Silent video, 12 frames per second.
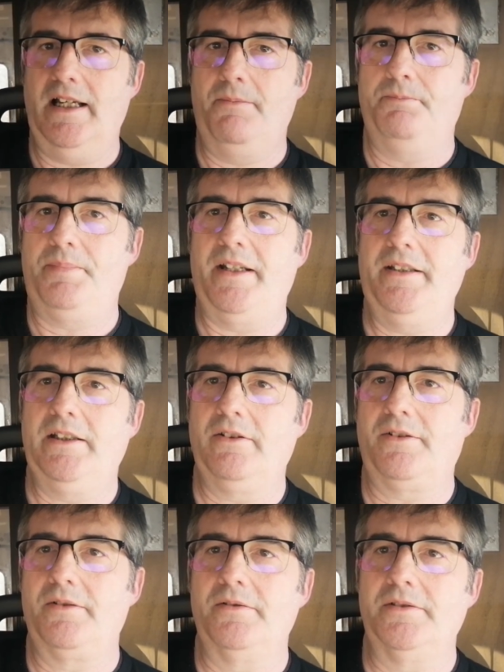am
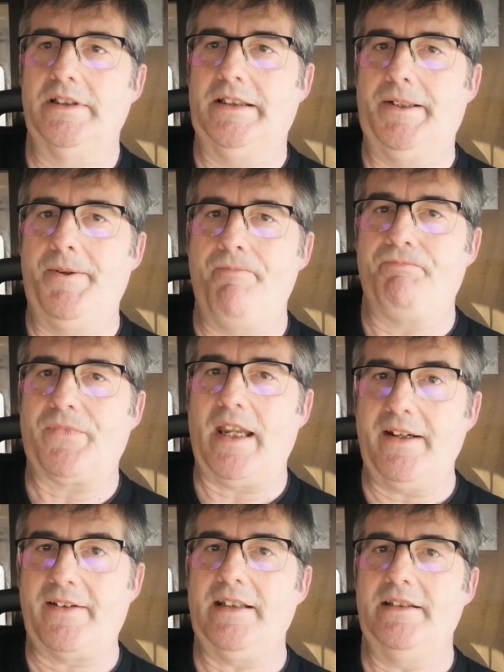planning to
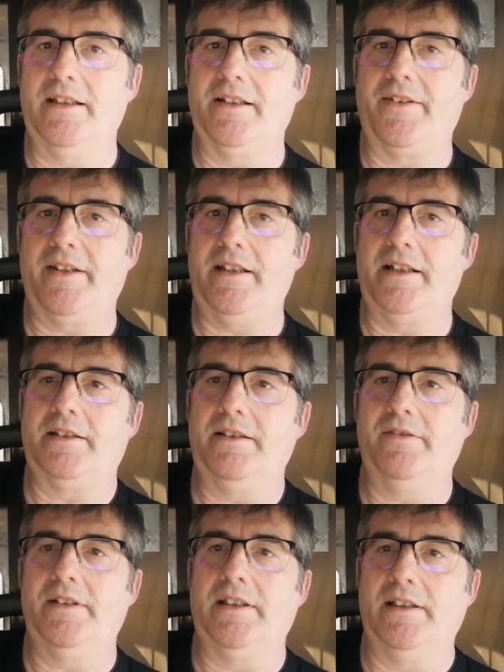extend that
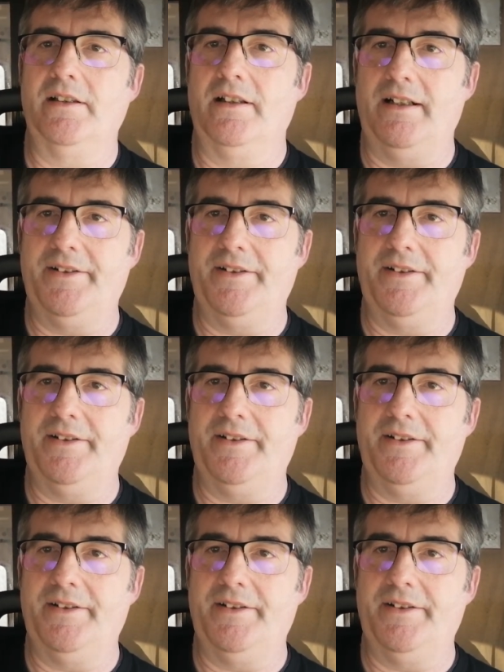activity.